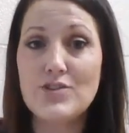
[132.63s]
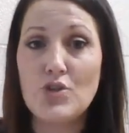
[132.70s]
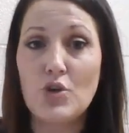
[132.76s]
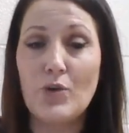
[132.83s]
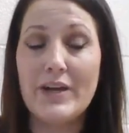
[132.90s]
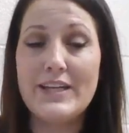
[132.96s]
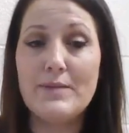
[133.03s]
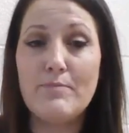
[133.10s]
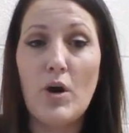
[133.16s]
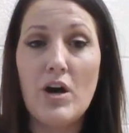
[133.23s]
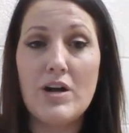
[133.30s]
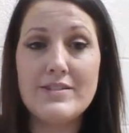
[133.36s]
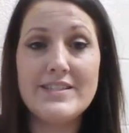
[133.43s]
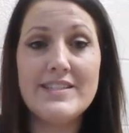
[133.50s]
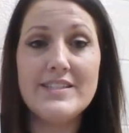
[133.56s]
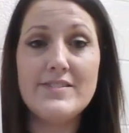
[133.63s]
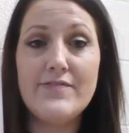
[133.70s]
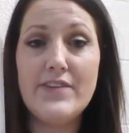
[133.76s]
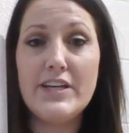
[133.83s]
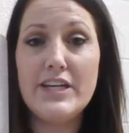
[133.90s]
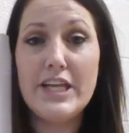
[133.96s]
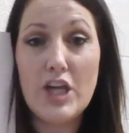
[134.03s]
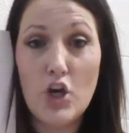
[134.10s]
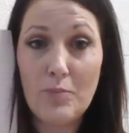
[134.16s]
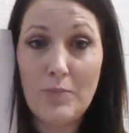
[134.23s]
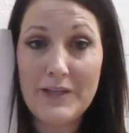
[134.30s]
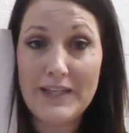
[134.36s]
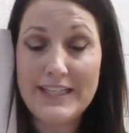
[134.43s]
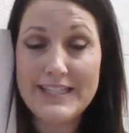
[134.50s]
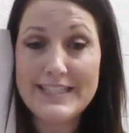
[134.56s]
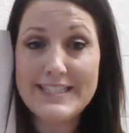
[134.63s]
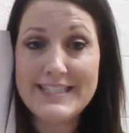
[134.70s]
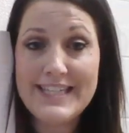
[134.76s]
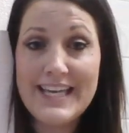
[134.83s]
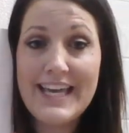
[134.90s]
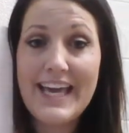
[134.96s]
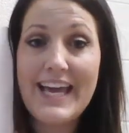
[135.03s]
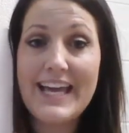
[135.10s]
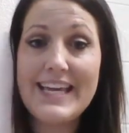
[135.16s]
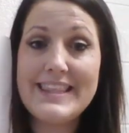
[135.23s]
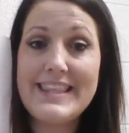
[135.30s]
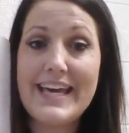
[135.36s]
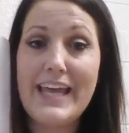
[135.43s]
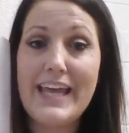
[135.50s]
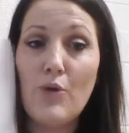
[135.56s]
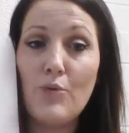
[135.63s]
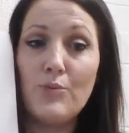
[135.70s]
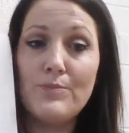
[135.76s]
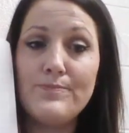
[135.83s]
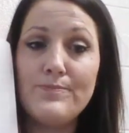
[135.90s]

So go ahead and pause this video, please, and get that out.